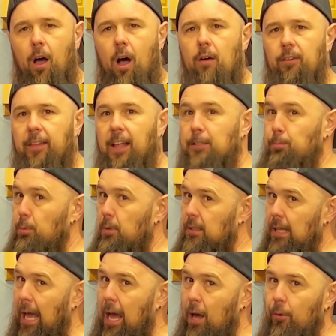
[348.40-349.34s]
off, and that's
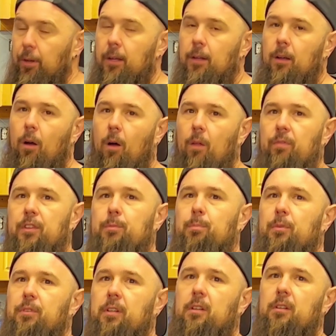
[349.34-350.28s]
pretty loud on this
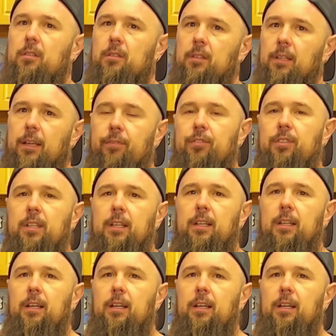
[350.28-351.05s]
particular lift.